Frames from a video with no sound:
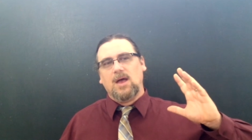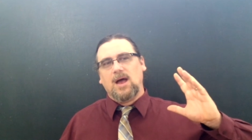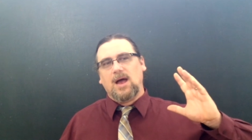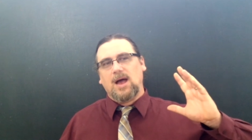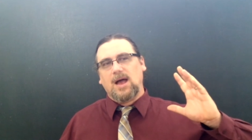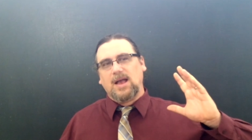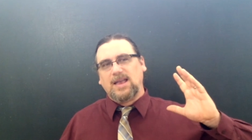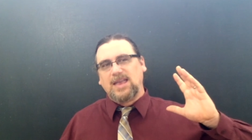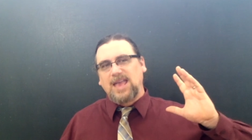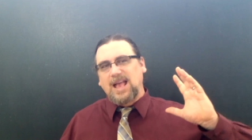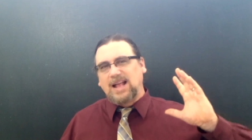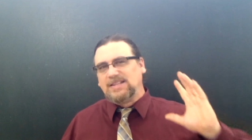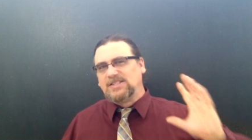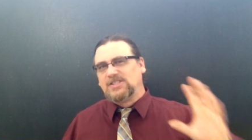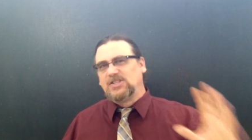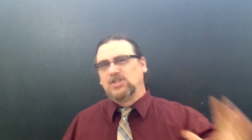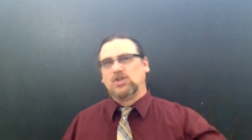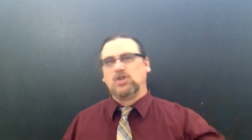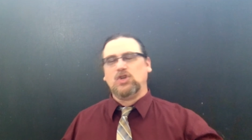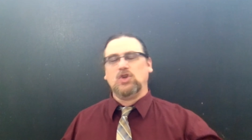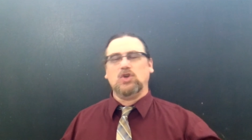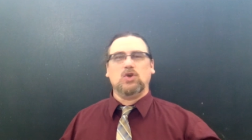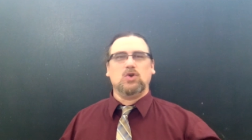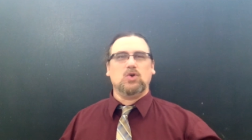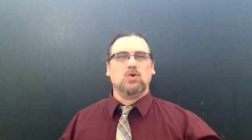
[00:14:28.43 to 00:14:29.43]

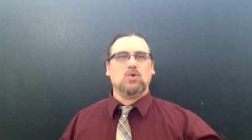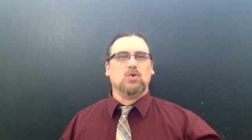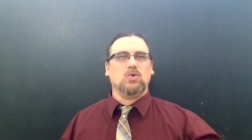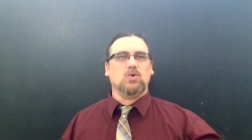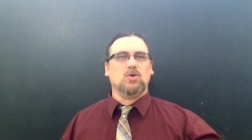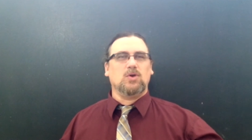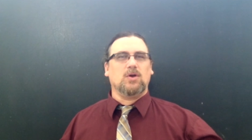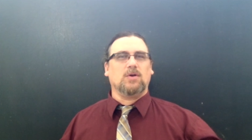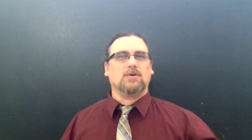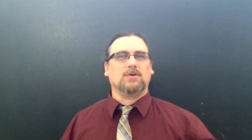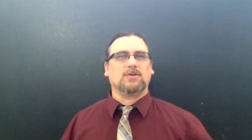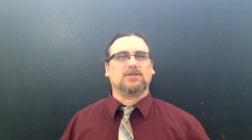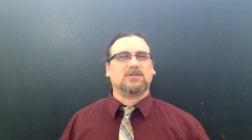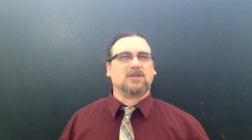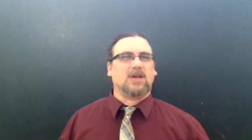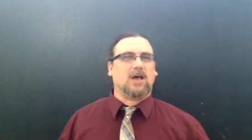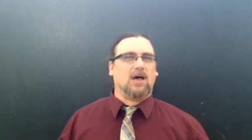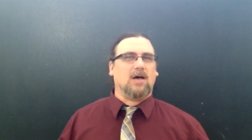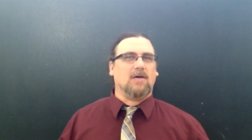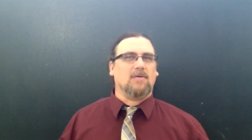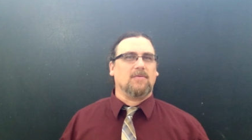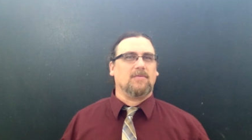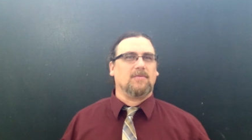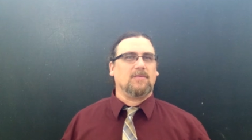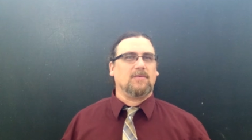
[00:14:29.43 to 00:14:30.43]
against you
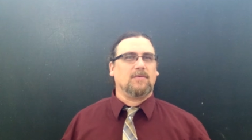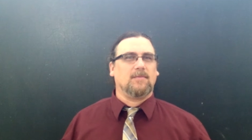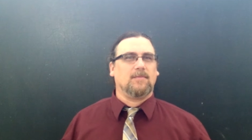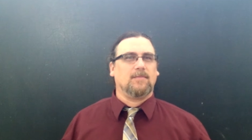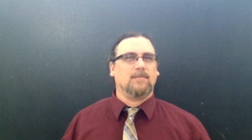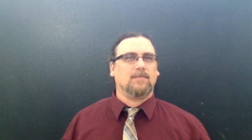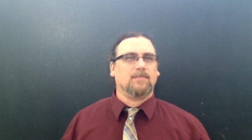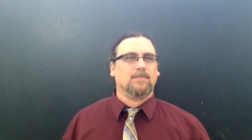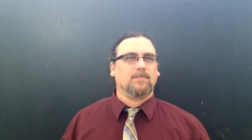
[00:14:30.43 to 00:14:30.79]
yourself.